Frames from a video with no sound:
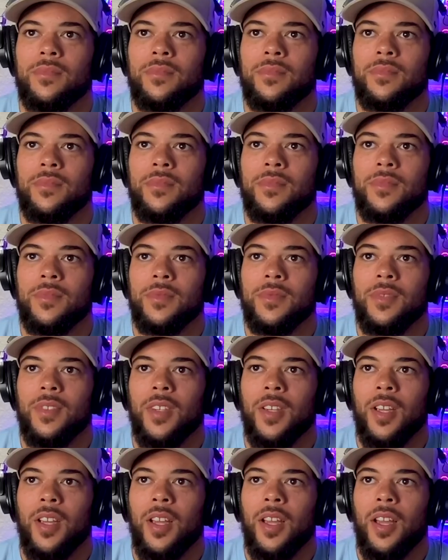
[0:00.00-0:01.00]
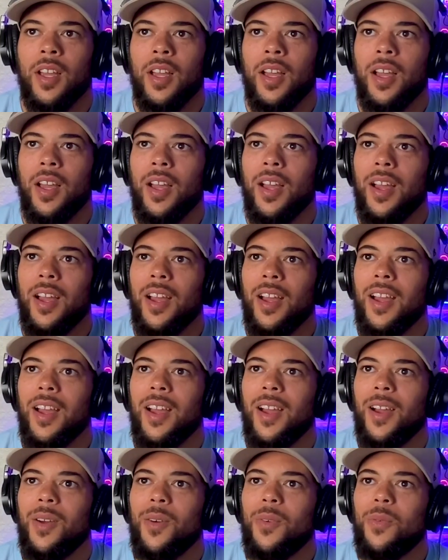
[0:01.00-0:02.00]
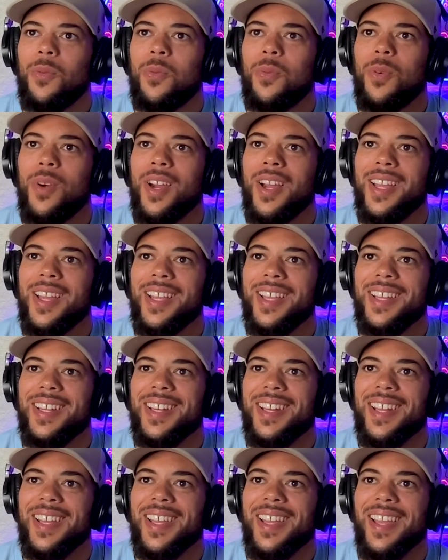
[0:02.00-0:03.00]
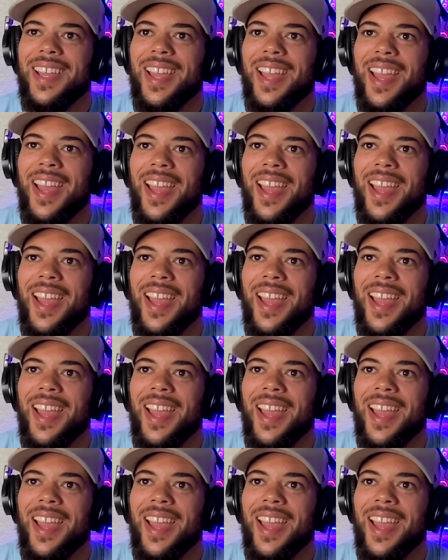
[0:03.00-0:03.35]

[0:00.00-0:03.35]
(not speaking)